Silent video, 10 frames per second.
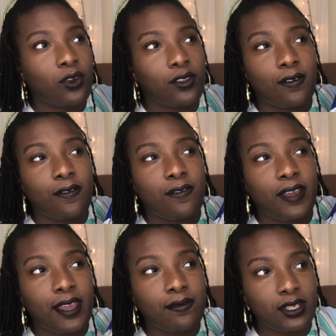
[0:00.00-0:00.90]
or the
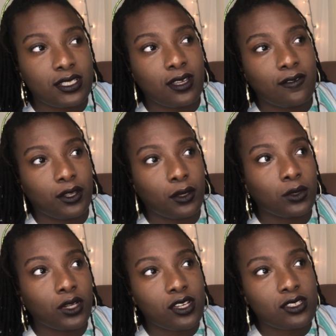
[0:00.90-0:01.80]
favorites of their work.